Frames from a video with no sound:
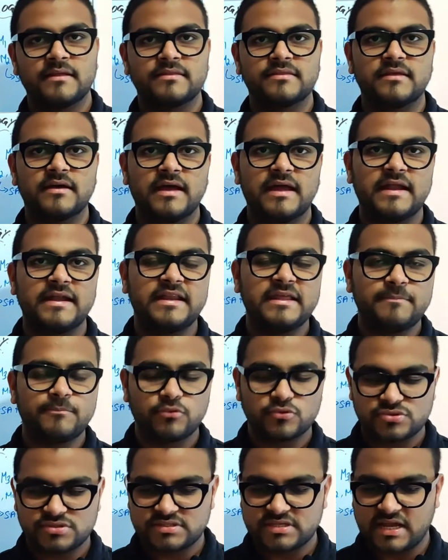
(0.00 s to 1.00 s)
the
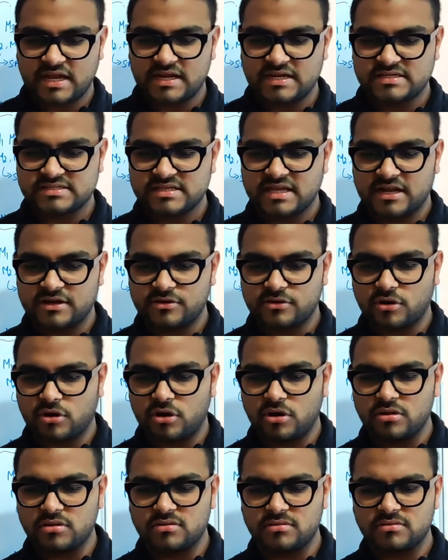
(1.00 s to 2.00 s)
adipocytes and
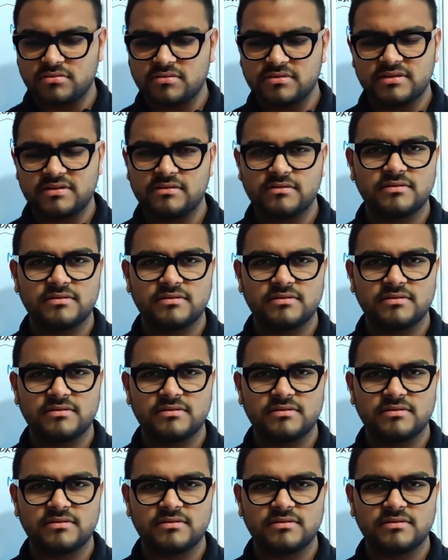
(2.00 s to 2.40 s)
all,